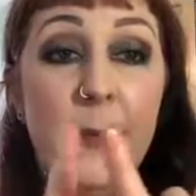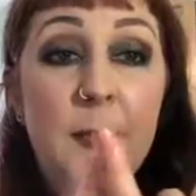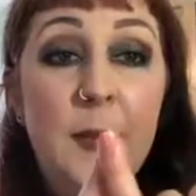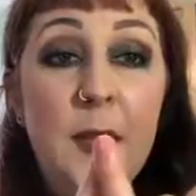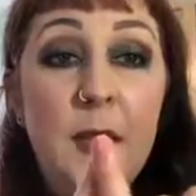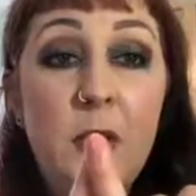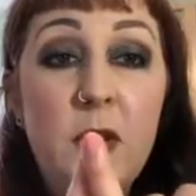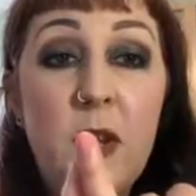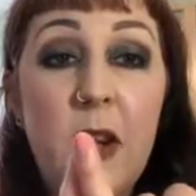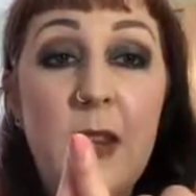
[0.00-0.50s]

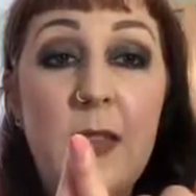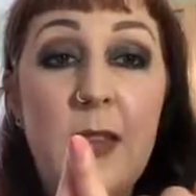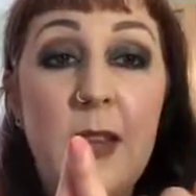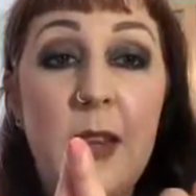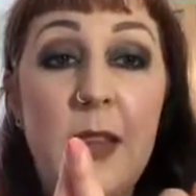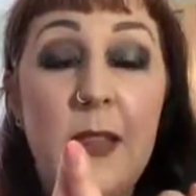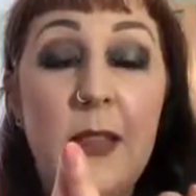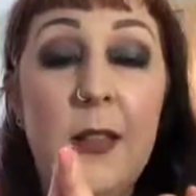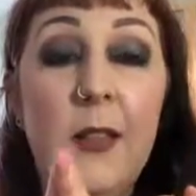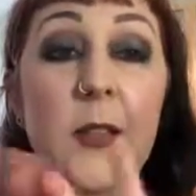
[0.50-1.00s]

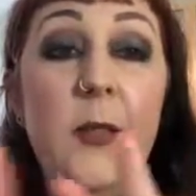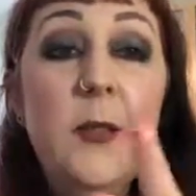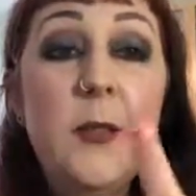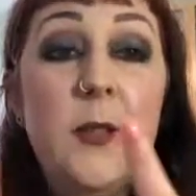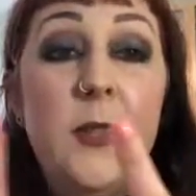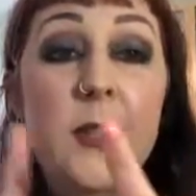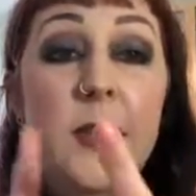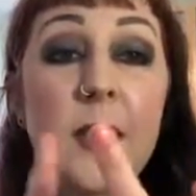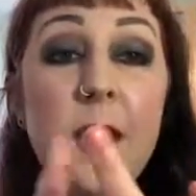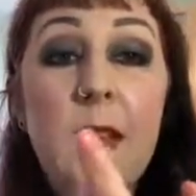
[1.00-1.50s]
strengthening the
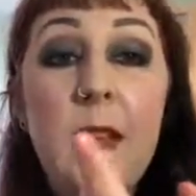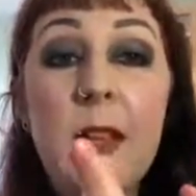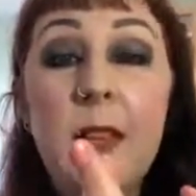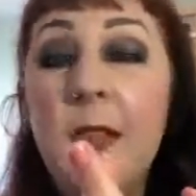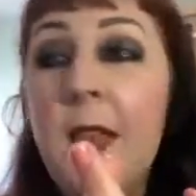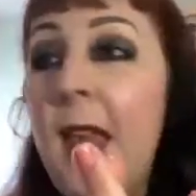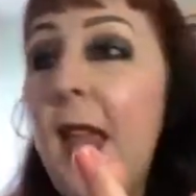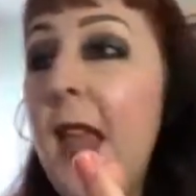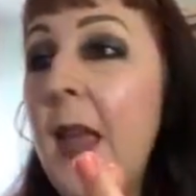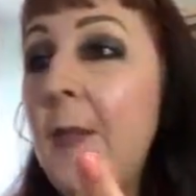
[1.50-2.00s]
glutes,
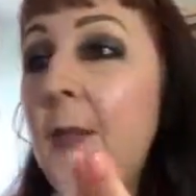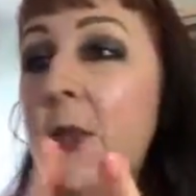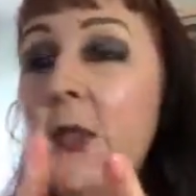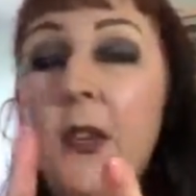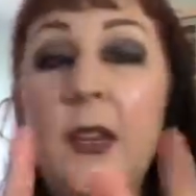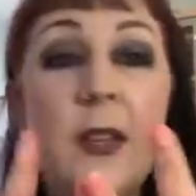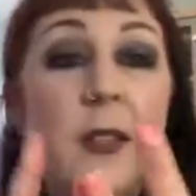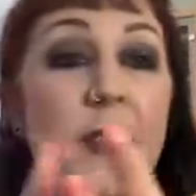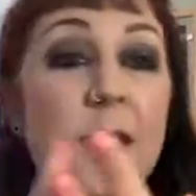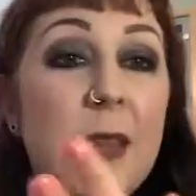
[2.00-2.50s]
the
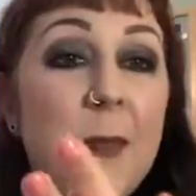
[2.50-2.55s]
hamstrings,